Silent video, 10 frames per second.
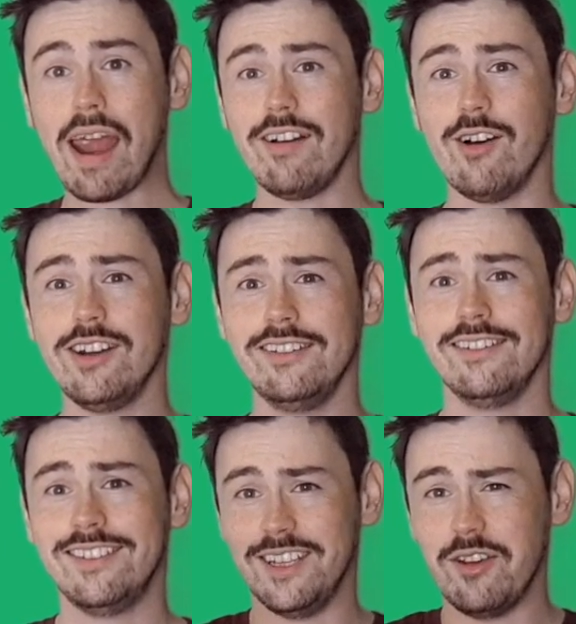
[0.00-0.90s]
known
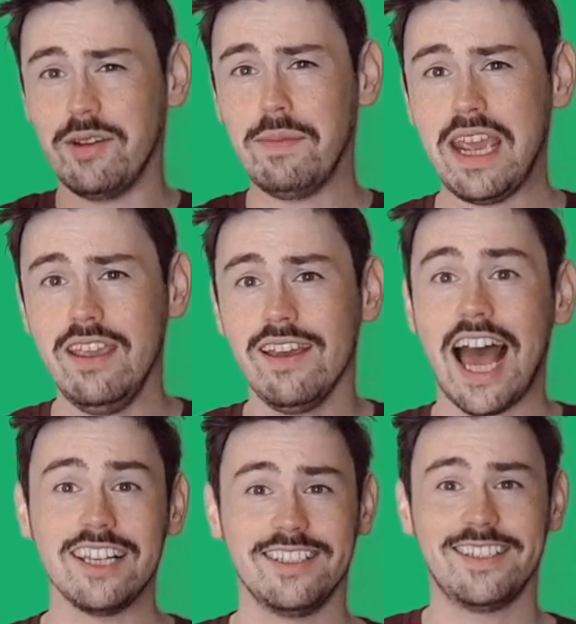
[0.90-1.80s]
to you and me
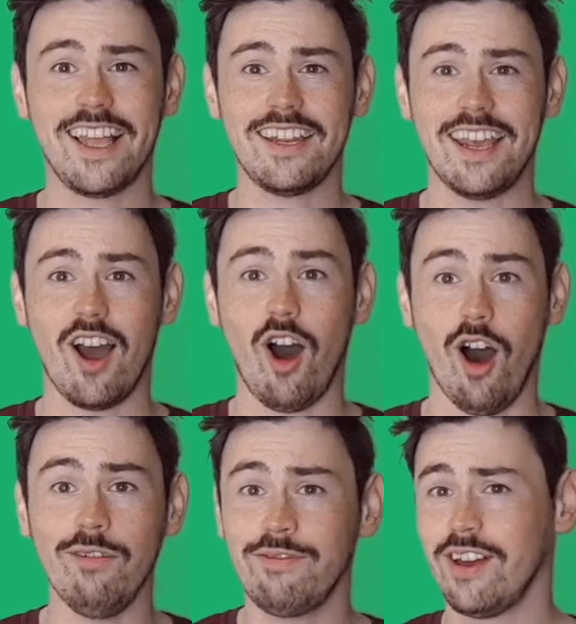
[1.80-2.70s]
as the study of